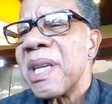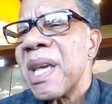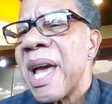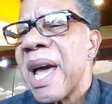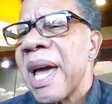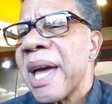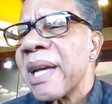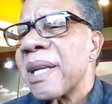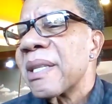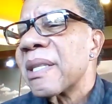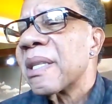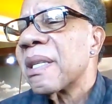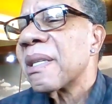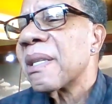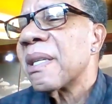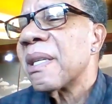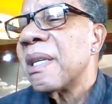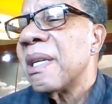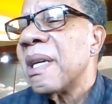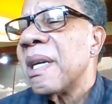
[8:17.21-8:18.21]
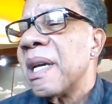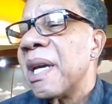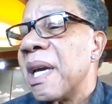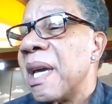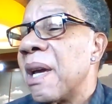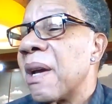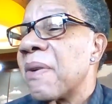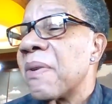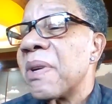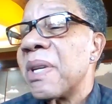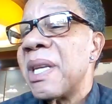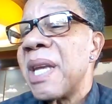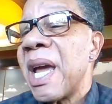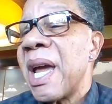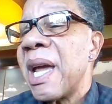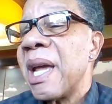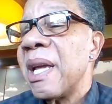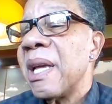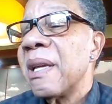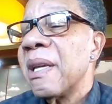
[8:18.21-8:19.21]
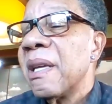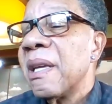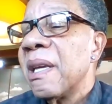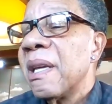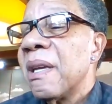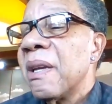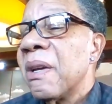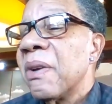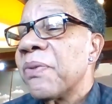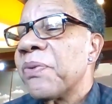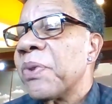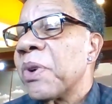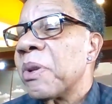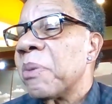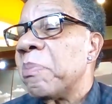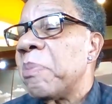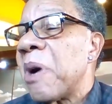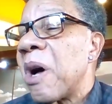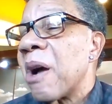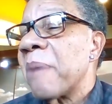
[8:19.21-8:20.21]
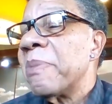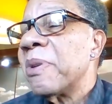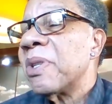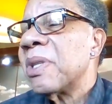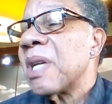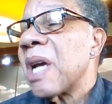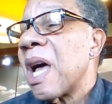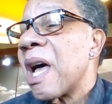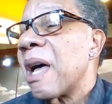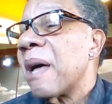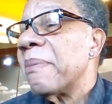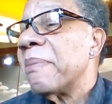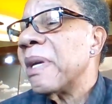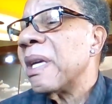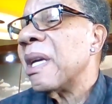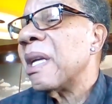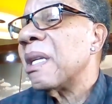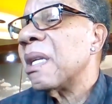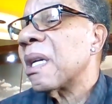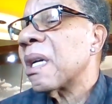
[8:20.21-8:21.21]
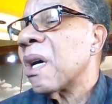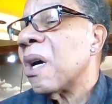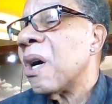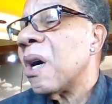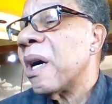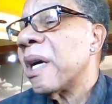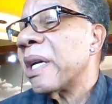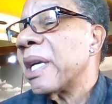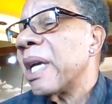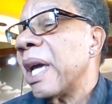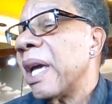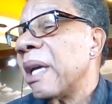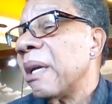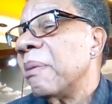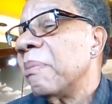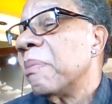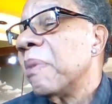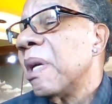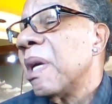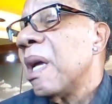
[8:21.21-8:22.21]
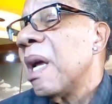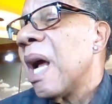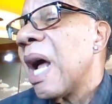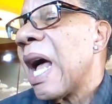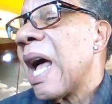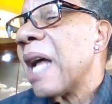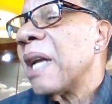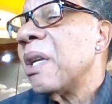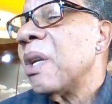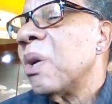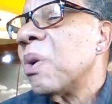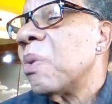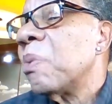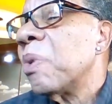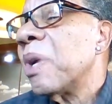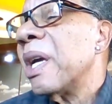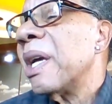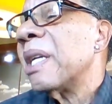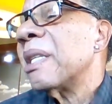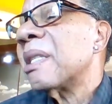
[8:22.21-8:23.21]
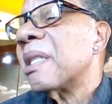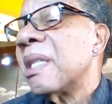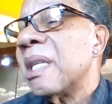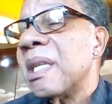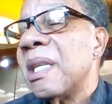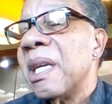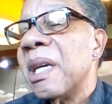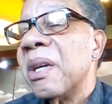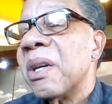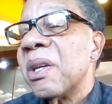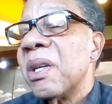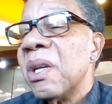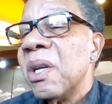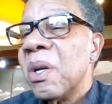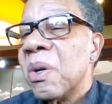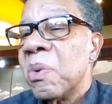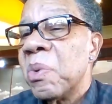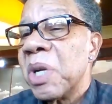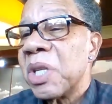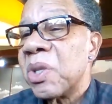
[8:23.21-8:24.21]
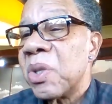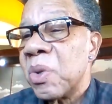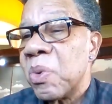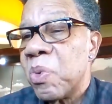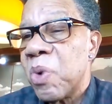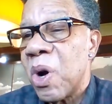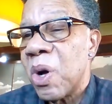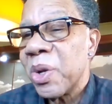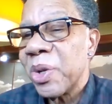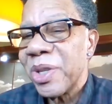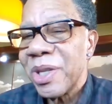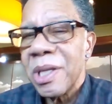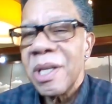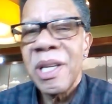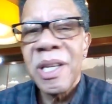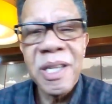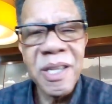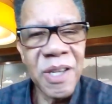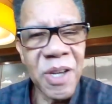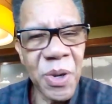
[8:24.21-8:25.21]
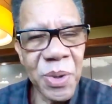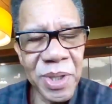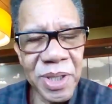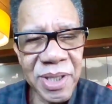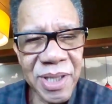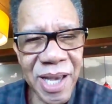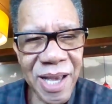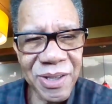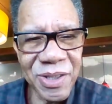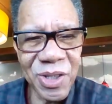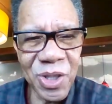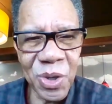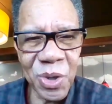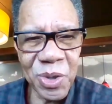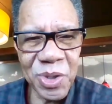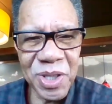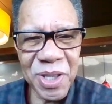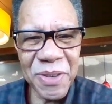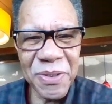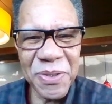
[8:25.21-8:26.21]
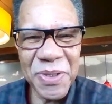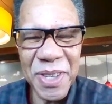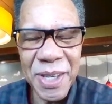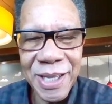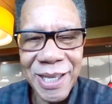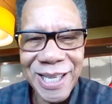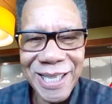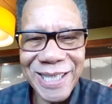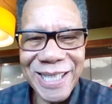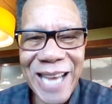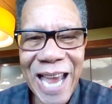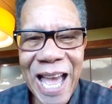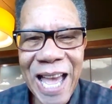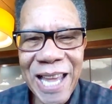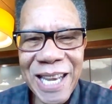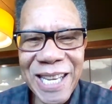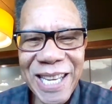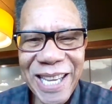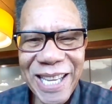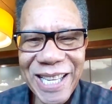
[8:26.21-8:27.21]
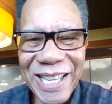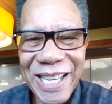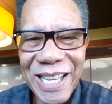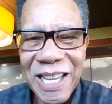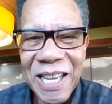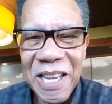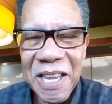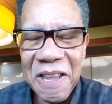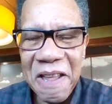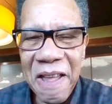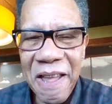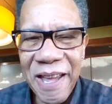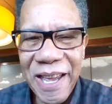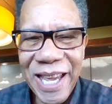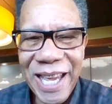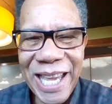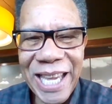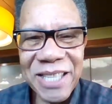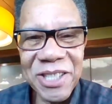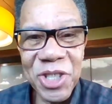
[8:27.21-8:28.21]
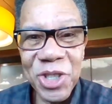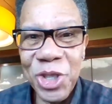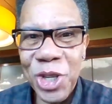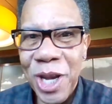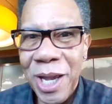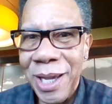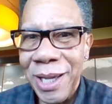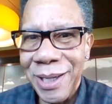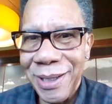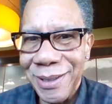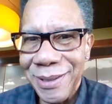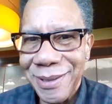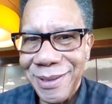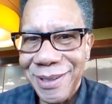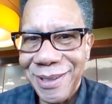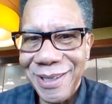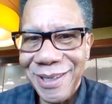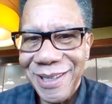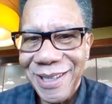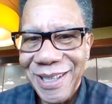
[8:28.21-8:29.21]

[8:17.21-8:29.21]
he asked. "Every day, for the barbershop and the card game. I know where's to get what you want." Notice how Joseph's dialect has changed.